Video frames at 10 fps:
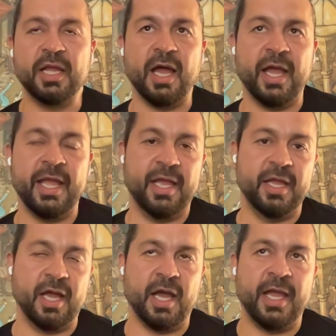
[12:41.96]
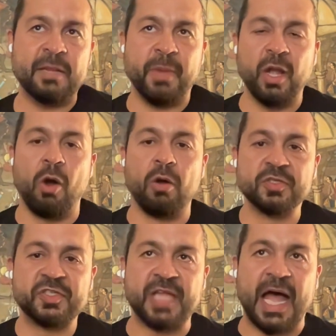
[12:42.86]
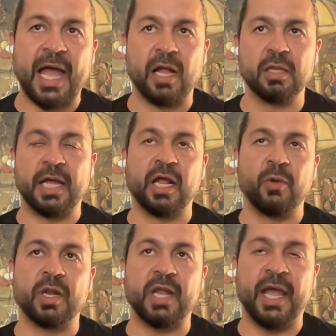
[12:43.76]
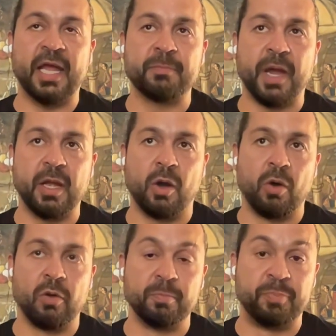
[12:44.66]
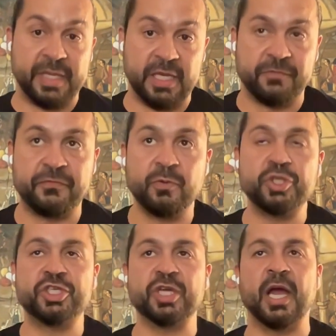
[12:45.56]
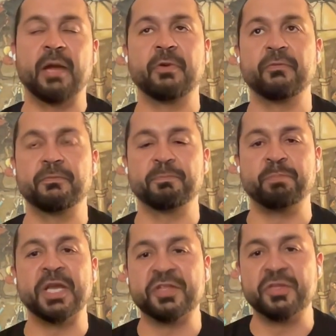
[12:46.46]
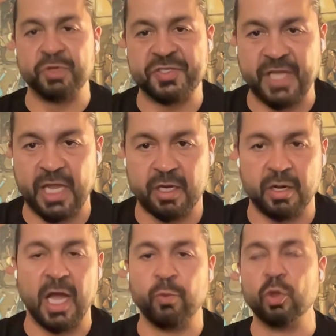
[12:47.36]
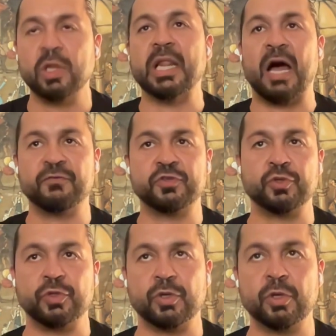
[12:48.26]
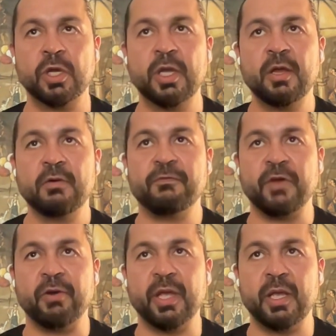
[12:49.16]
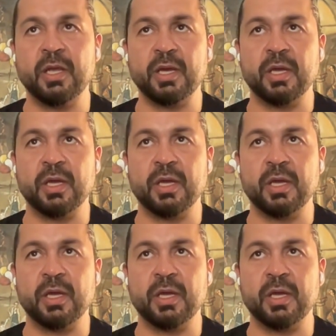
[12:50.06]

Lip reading: I, I I had my own style and I had my own belief, which I am a big risk taker. I would love to do very